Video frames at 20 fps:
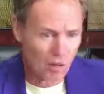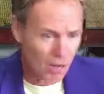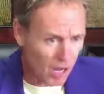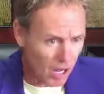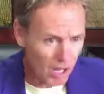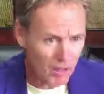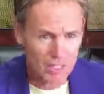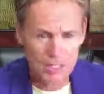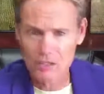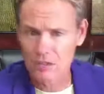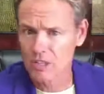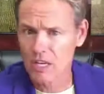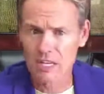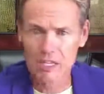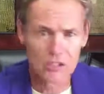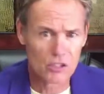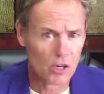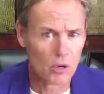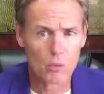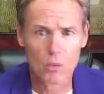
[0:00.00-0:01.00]
all these
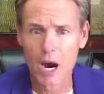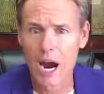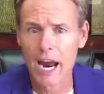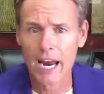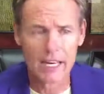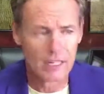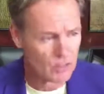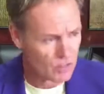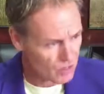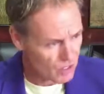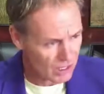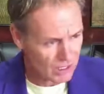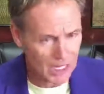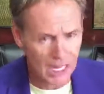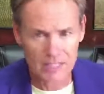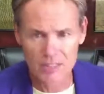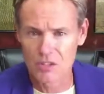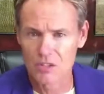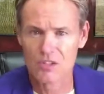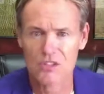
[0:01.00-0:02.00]
things are right, so
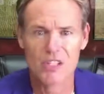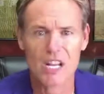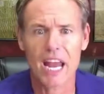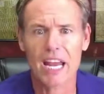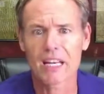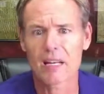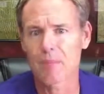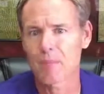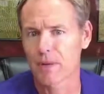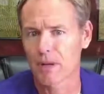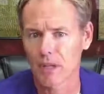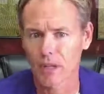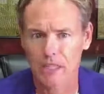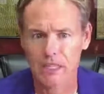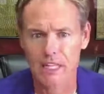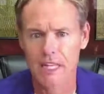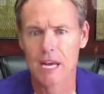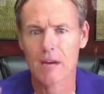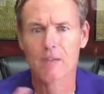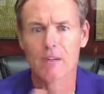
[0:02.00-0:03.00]
got
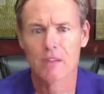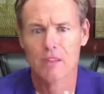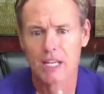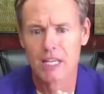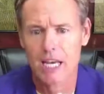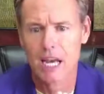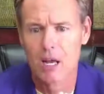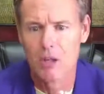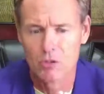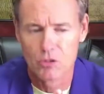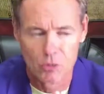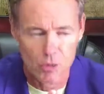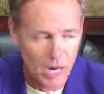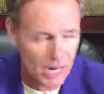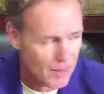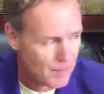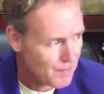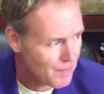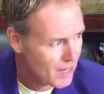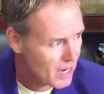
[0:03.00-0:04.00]
sustainability, everything else,
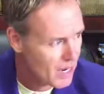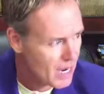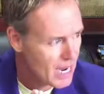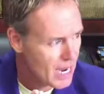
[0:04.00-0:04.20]
right?